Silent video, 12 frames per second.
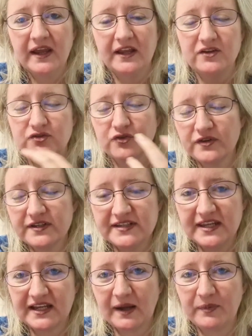And you draw the
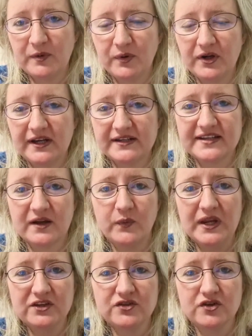teacup, you put it in, say,
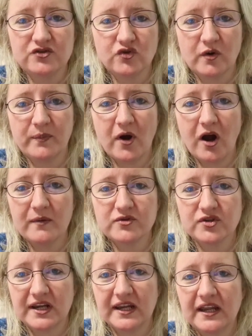week two is draw a palm
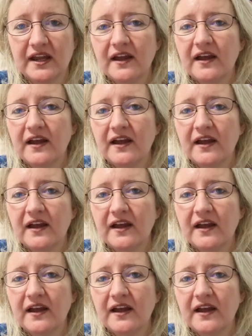tree.